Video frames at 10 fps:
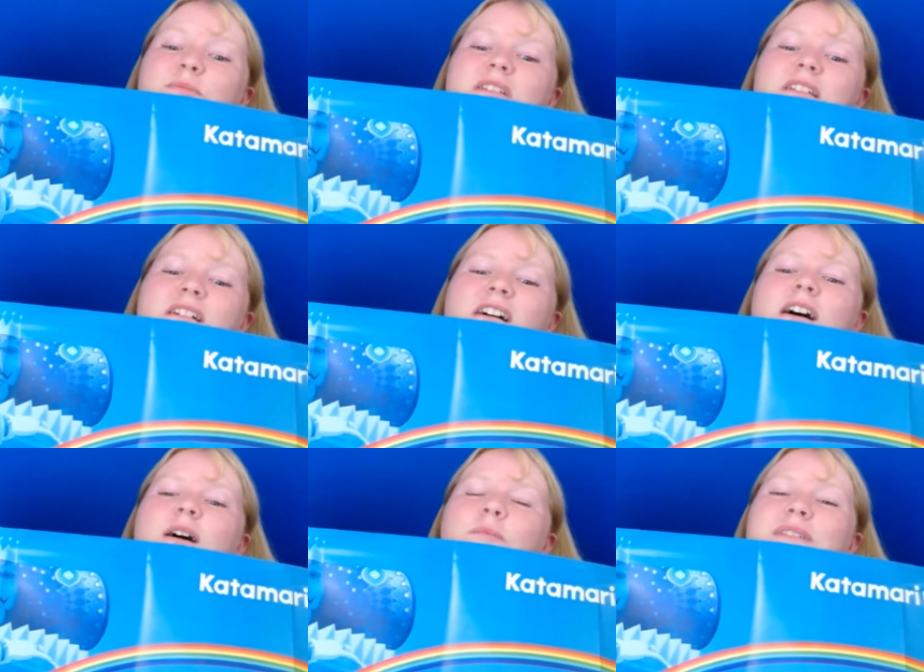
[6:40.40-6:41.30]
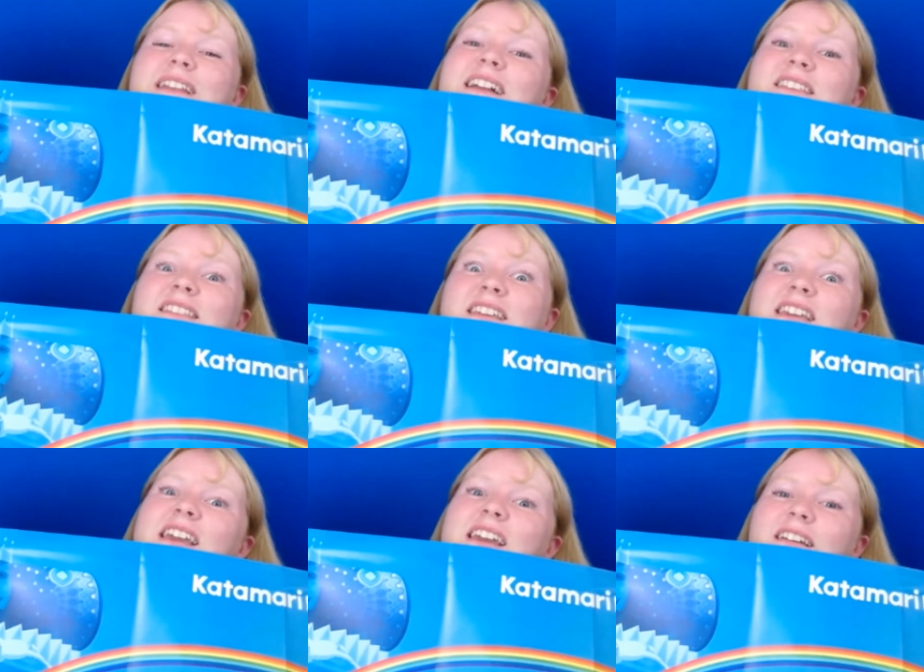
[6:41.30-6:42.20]
be. But that's the
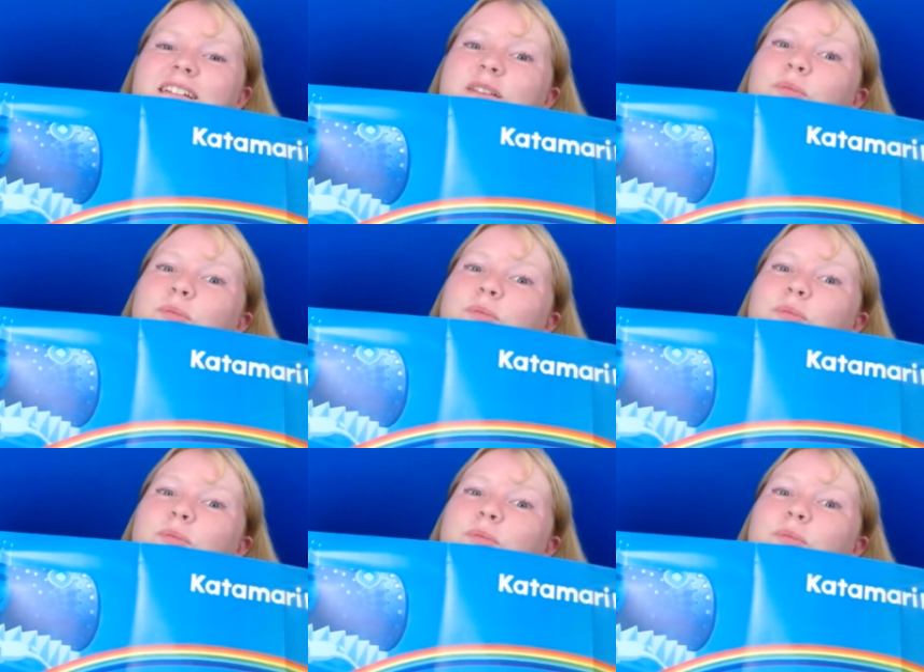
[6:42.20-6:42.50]
king. The